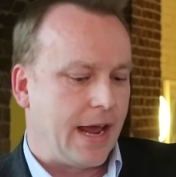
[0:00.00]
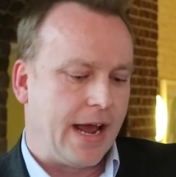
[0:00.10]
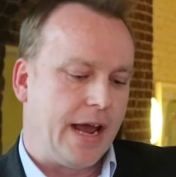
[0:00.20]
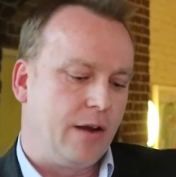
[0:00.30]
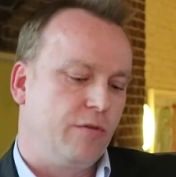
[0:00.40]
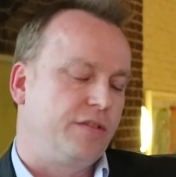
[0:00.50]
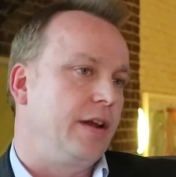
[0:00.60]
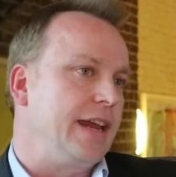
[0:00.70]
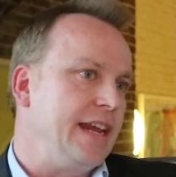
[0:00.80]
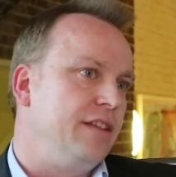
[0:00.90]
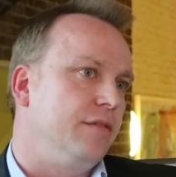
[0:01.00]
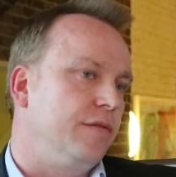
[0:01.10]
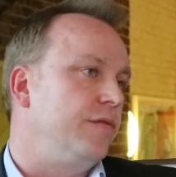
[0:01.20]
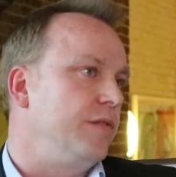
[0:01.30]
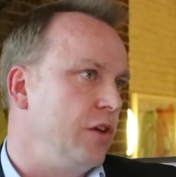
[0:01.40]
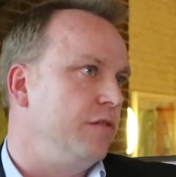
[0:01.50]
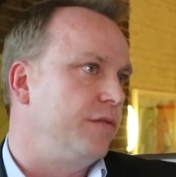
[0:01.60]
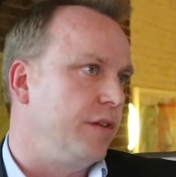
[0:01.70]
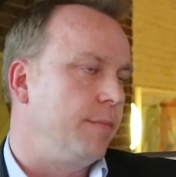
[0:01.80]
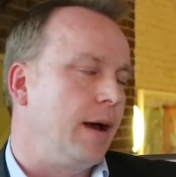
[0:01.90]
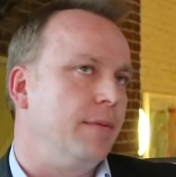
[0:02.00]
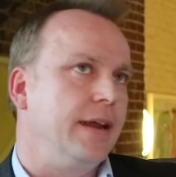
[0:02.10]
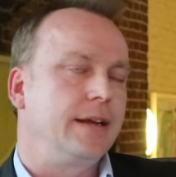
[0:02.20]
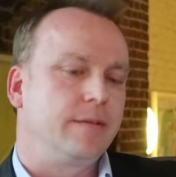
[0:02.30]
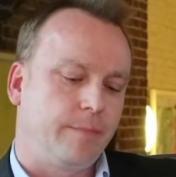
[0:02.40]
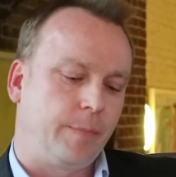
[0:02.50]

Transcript: and also ease of use for the public.